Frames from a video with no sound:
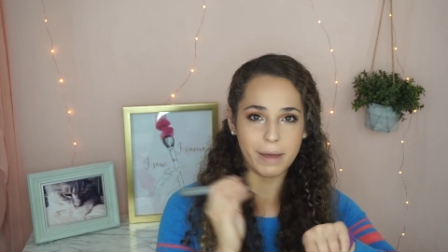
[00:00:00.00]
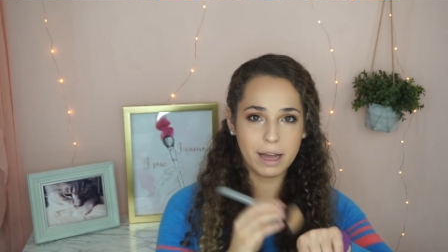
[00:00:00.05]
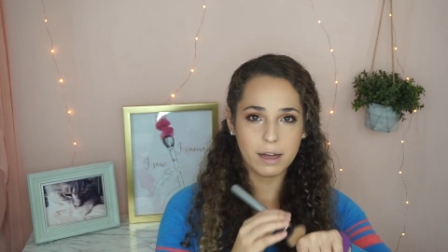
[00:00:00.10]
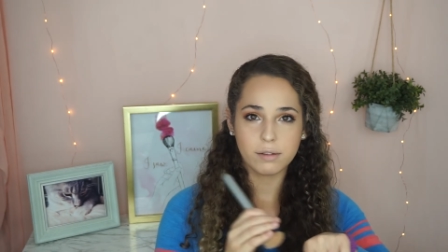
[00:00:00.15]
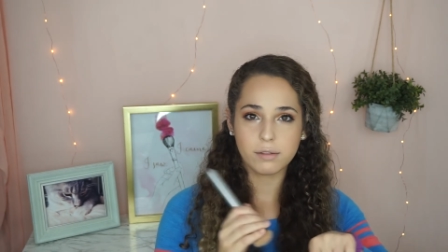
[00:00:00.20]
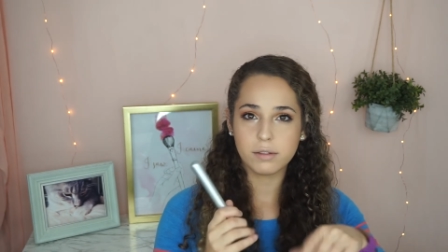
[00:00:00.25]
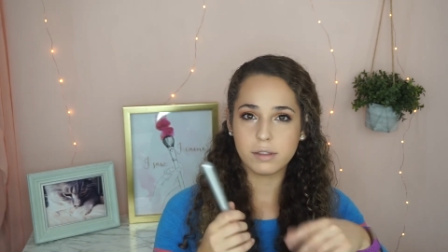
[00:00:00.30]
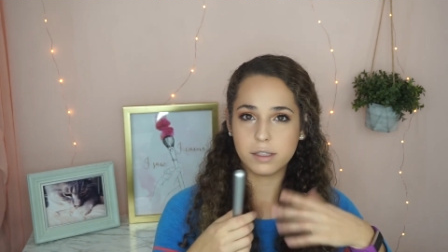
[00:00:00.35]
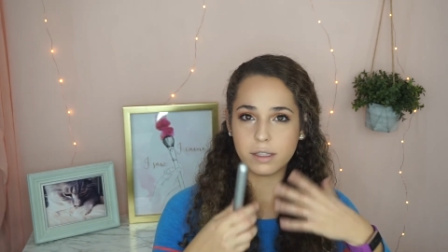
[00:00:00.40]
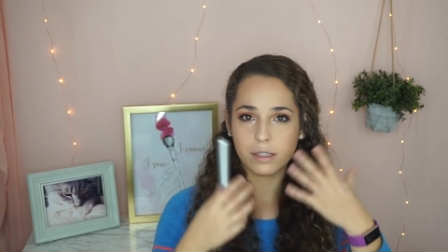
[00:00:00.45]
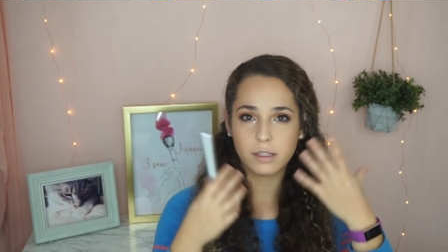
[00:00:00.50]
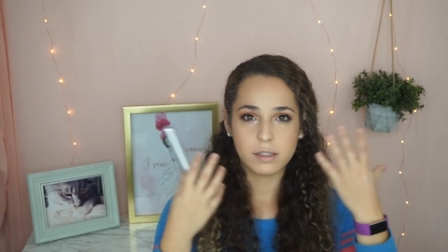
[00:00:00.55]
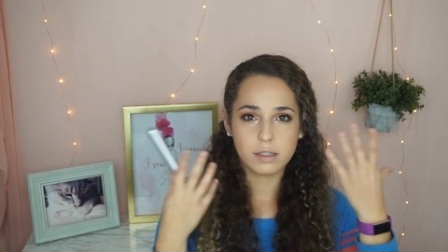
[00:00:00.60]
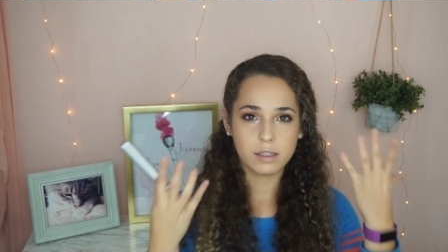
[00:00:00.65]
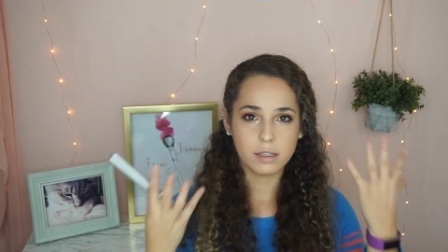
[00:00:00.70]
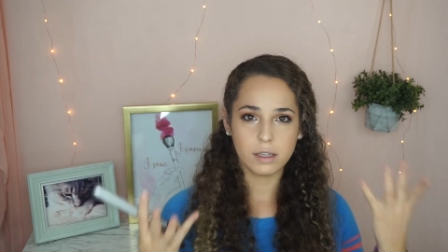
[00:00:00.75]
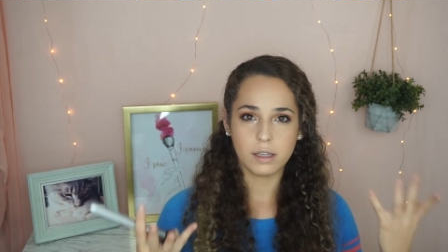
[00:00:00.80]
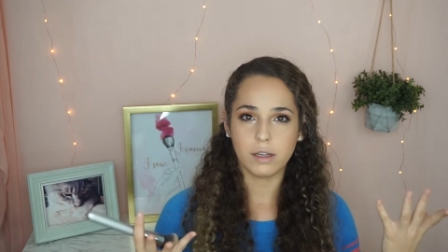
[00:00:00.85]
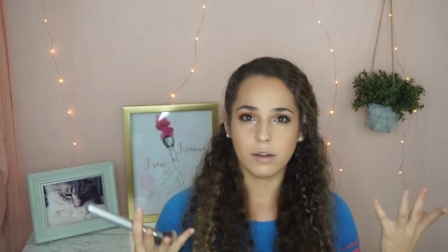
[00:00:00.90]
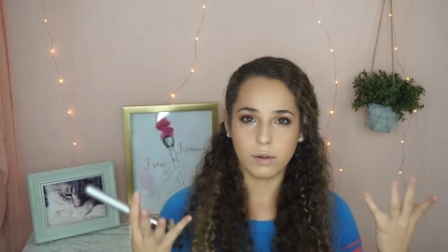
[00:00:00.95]

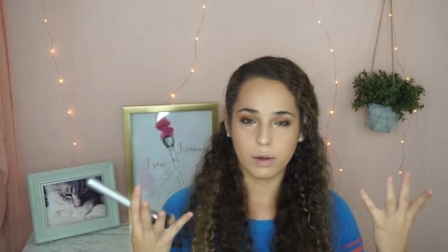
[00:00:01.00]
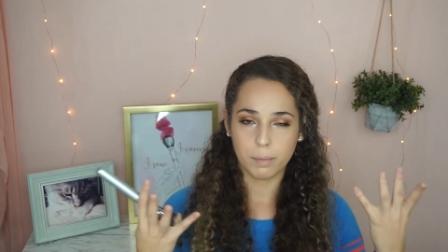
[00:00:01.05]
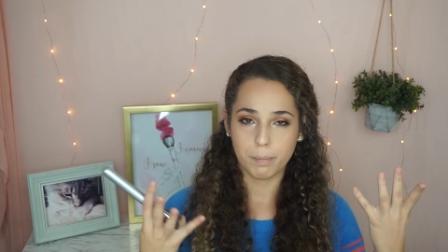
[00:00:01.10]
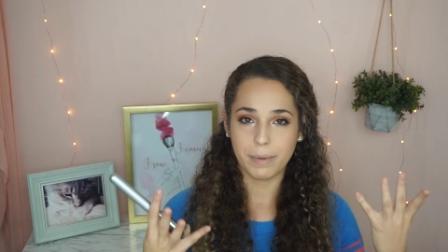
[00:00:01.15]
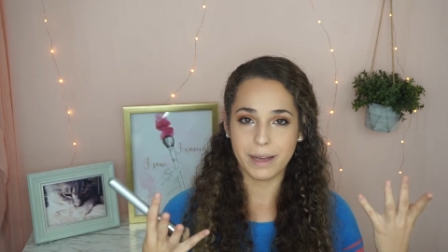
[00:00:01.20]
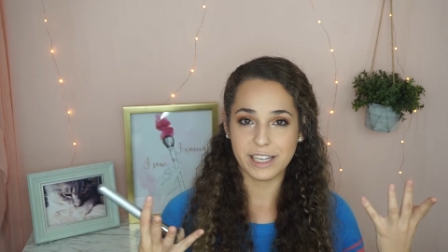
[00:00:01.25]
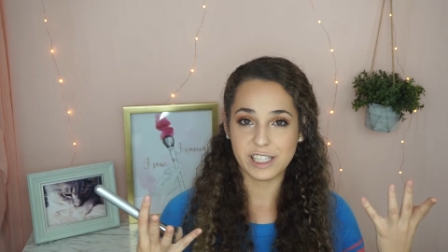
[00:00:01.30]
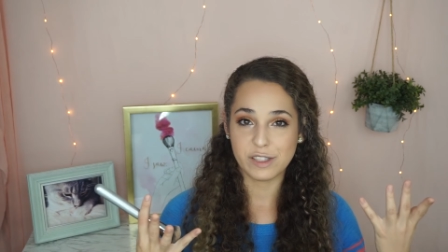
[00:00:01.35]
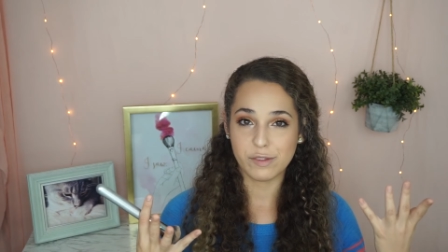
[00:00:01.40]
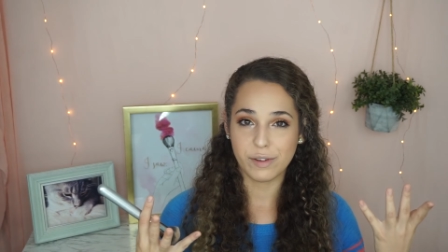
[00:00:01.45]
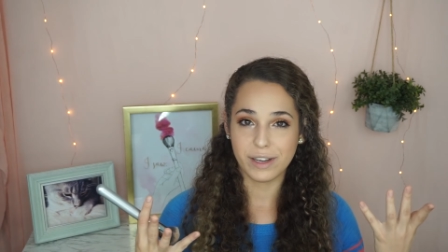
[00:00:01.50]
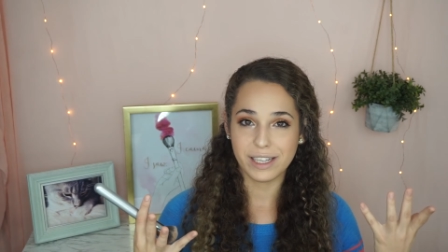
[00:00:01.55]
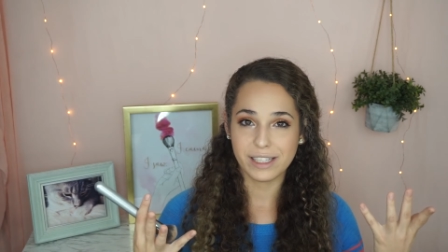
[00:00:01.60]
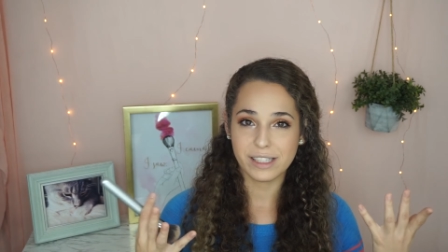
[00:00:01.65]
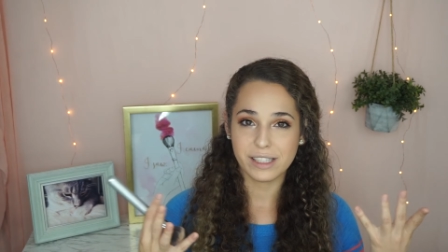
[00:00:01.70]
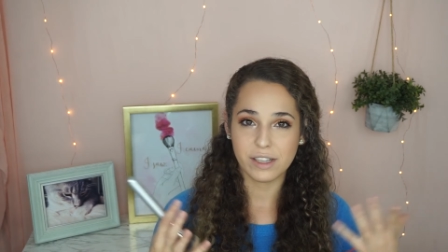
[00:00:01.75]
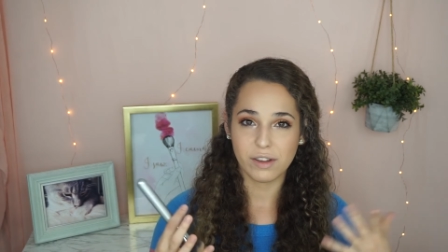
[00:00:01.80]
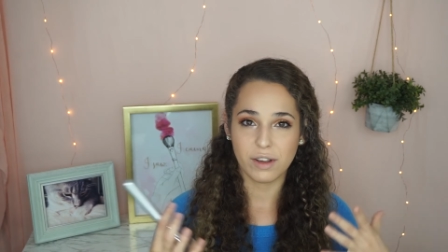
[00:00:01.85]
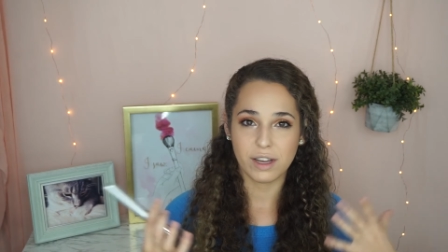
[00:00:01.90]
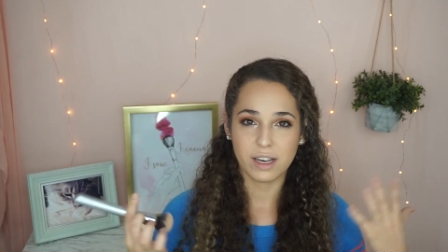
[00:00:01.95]
bounce, you can base
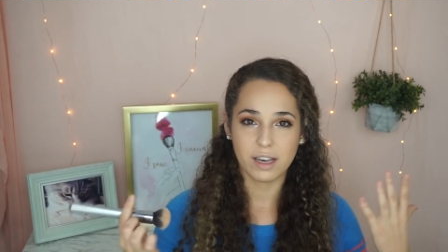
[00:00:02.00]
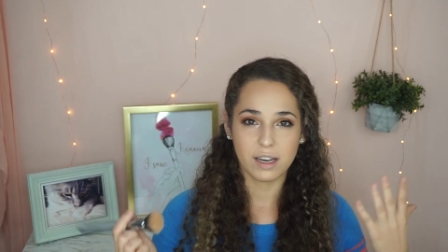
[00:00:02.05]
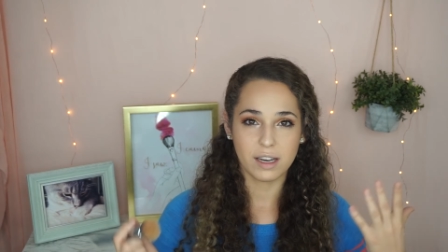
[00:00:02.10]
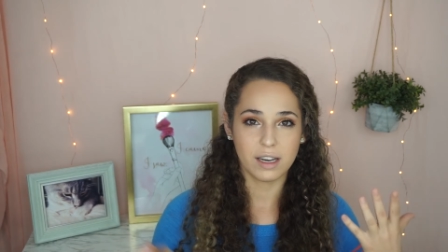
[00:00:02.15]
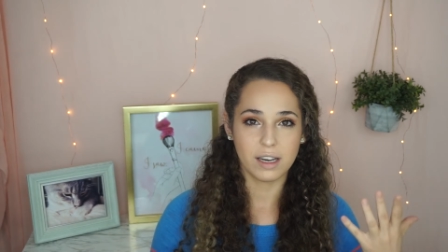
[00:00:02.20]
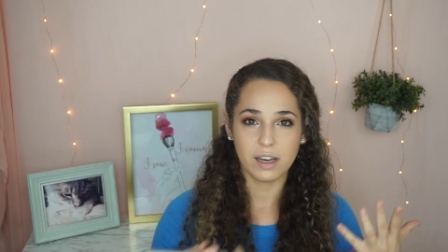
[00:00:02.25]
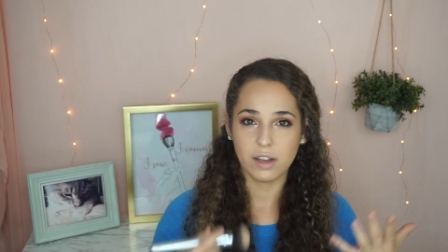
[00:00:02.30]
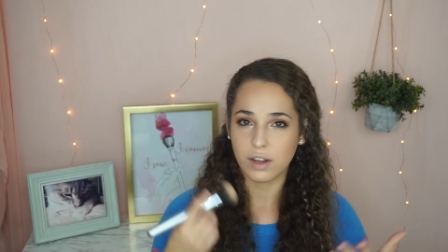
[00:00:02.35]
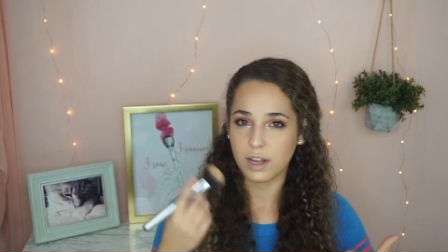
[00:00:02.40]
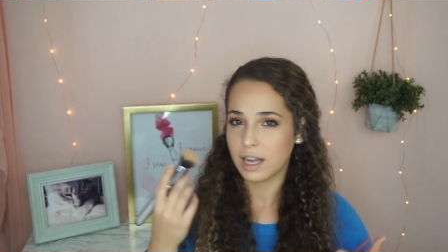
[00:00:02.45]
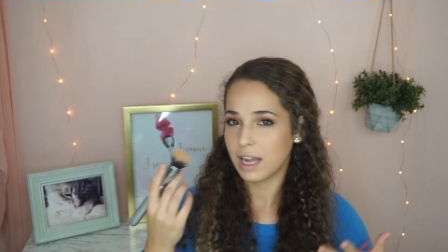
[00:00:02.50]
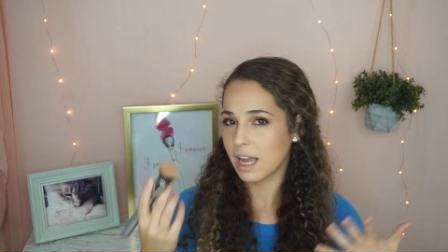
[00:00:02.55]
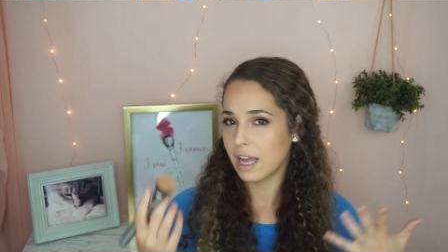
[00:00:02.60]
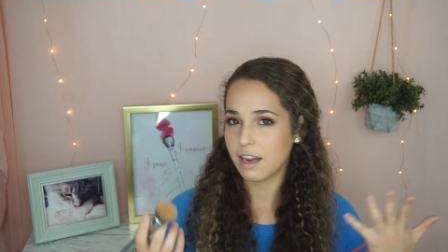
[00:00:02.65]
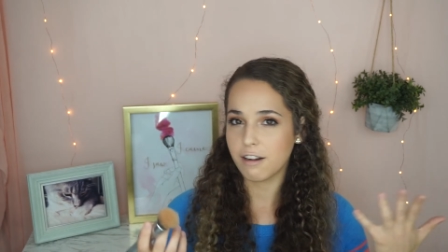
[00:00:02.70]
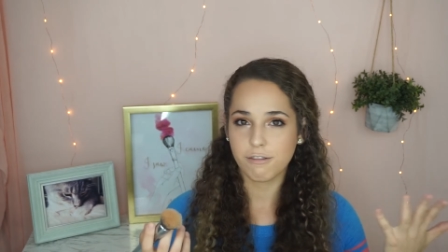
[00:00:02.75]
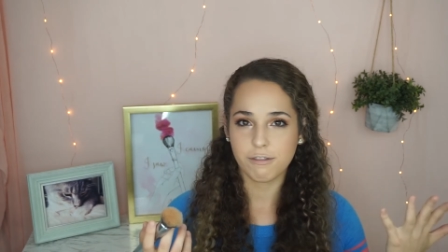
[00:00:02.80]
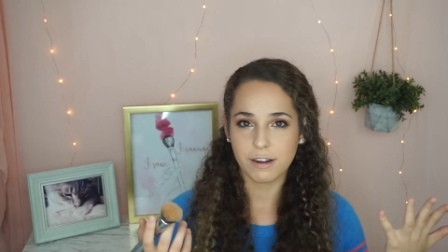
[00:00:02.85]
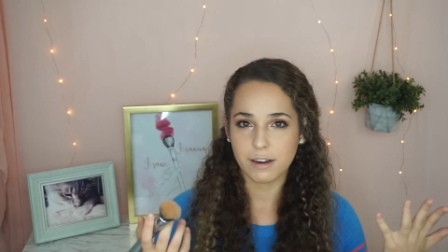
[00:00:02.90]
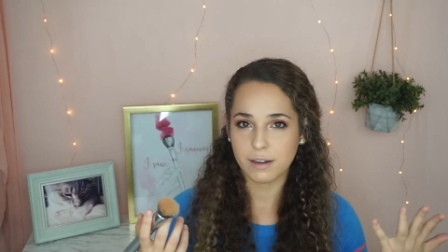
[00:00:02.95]
face. You can
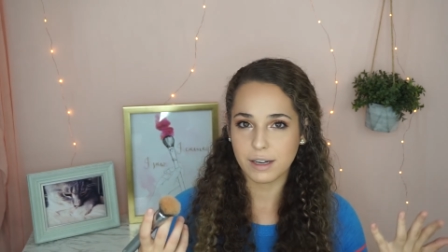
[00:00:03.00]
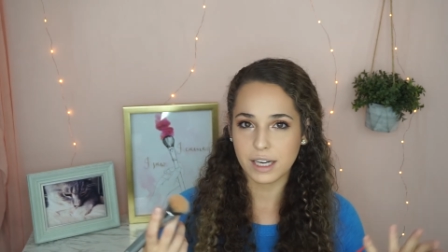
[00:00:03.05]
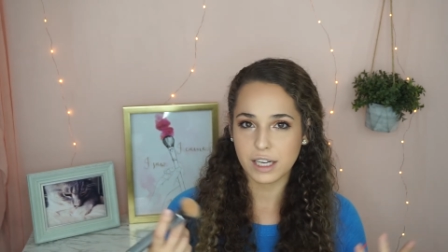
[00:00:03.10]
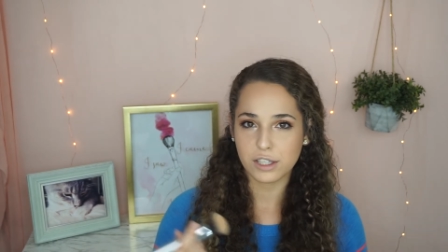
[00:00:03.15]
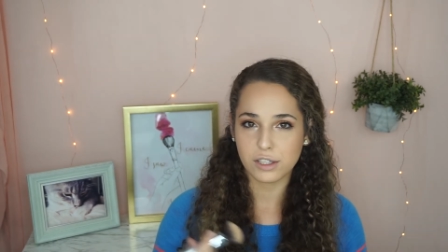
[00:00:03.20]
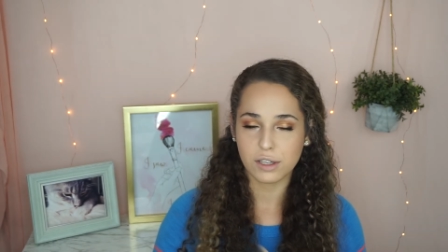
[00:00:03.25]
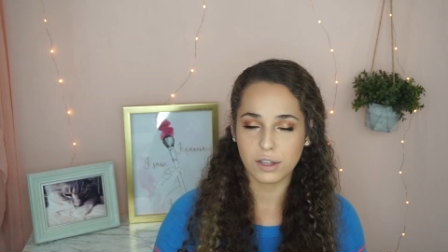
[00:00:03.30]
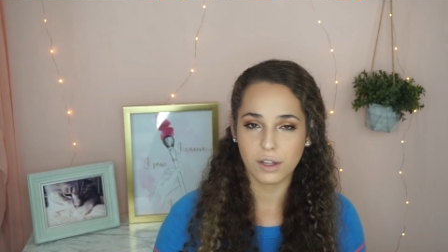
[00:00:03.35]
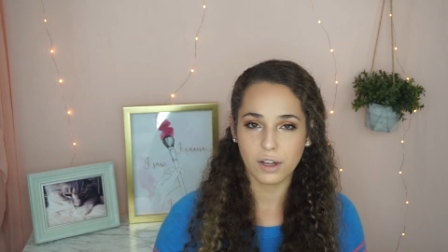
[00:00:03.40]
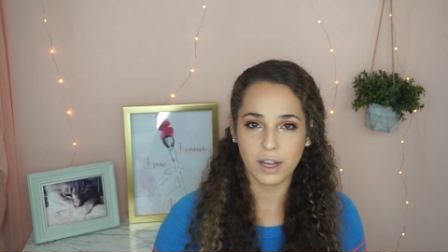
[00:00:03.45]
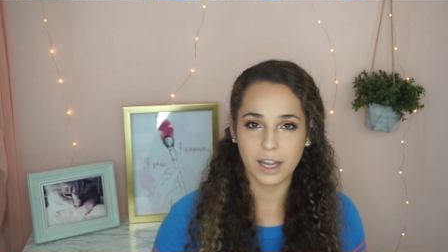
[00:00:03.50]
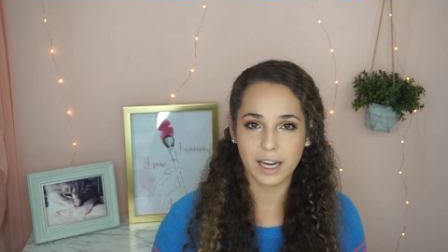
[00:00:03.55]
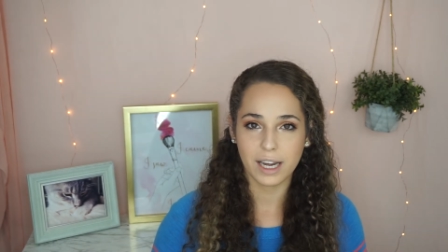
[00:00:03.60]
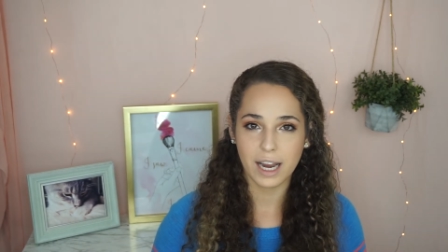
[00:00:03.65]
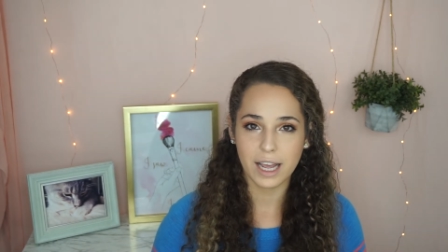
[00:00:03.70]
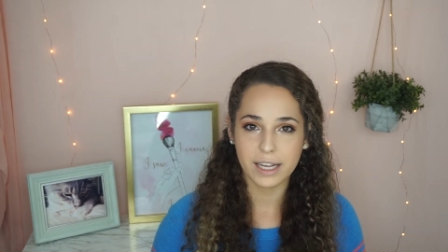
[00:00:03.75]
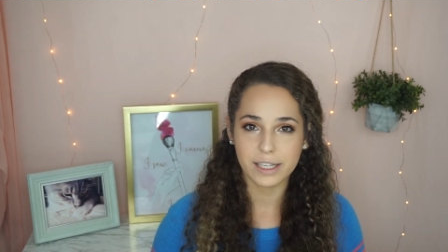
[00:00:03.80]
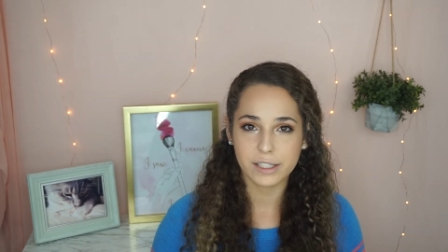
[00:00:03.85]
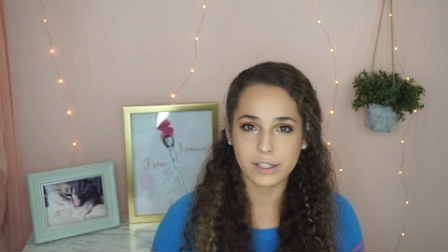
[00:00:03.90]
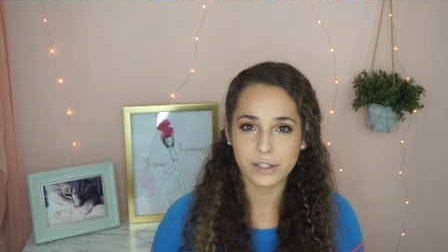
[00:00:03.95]
get your foundation
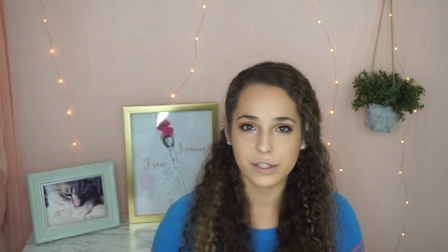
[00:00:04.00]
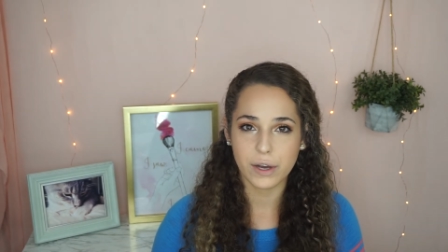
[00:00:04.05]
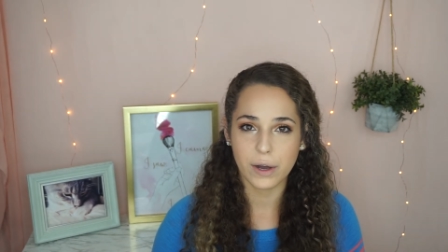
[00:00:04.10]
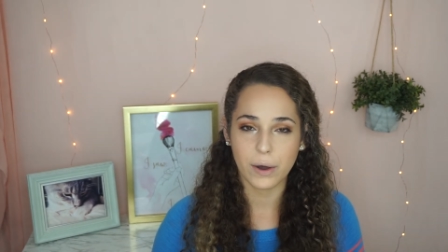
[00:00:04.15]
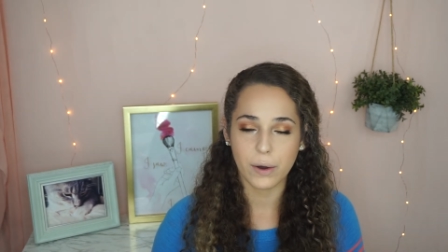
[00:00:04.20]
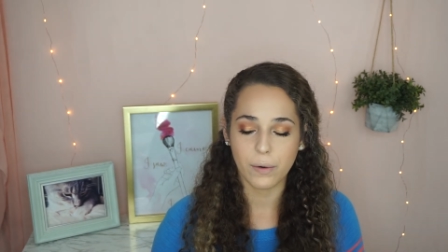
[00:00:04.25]
looking nice.